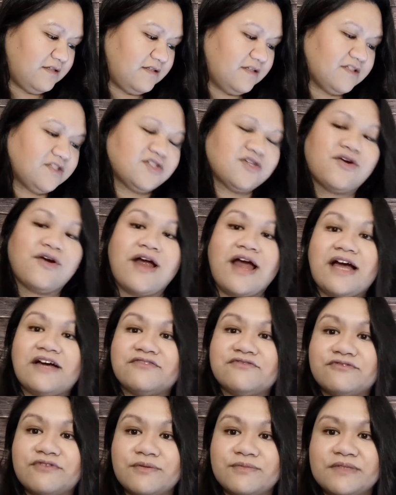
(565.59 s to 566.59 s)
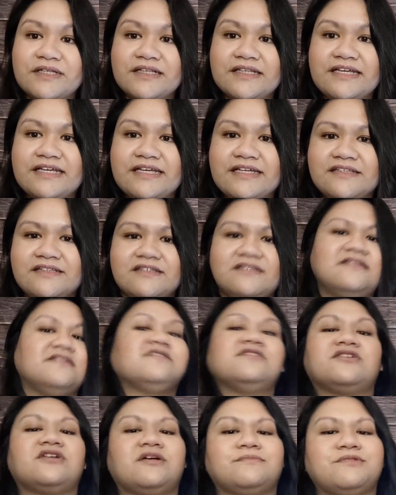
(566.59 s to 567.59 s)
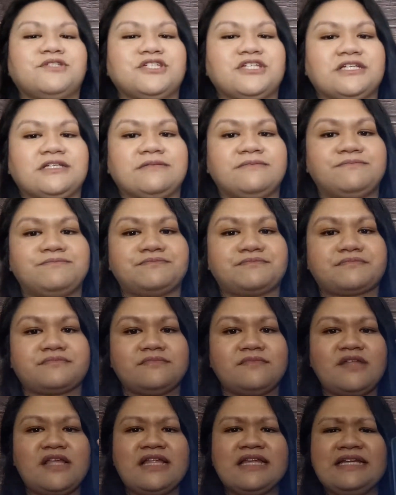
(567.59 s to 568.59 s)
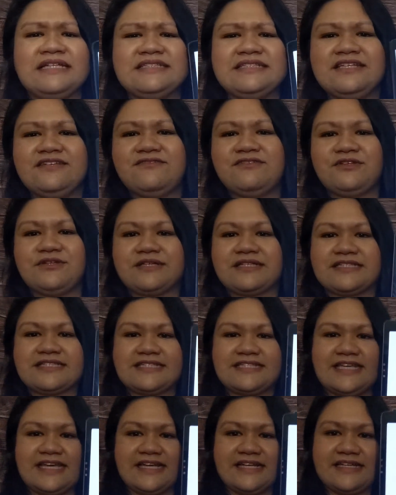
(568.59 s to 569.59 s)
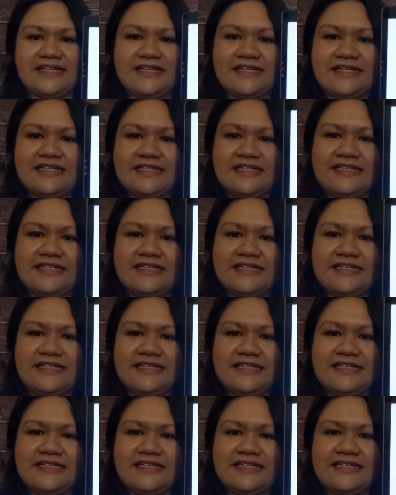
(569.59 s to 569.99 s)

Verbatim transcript: this craft from the link in the description. Let's see if you can see it.